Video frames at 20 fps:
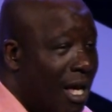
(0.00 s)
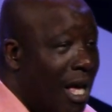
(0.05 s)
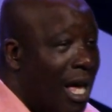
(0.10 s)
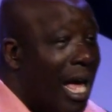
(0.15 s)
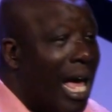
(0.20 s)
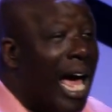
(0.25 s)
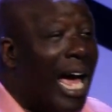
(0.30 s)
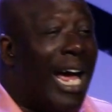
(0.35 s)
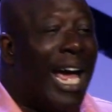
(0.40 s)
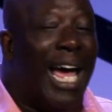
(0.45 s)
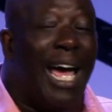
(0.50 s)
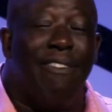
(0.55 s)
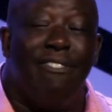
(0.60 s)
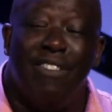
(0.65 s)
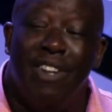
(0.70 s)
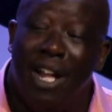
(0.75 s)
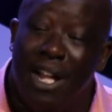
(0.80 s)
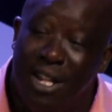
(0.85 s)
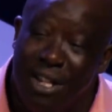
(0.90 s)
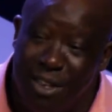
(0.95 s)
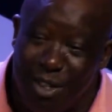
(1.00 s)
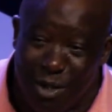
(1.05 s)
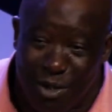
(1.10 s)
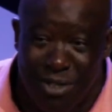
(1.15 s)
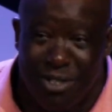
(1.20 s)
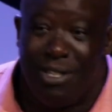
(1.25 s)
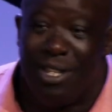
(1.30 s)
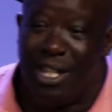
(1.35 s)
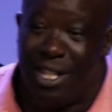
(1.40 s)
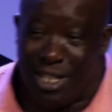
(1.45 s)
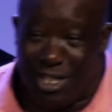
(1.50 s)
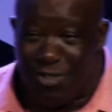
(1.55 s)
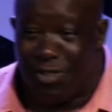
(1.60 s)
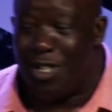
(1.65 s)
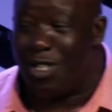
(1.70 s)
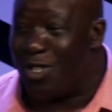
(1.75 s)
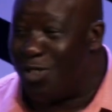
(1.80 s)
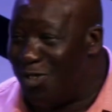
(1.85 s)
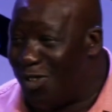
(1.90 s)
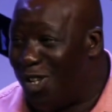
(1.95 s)
I have none of those things,
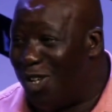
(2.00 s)
first of all,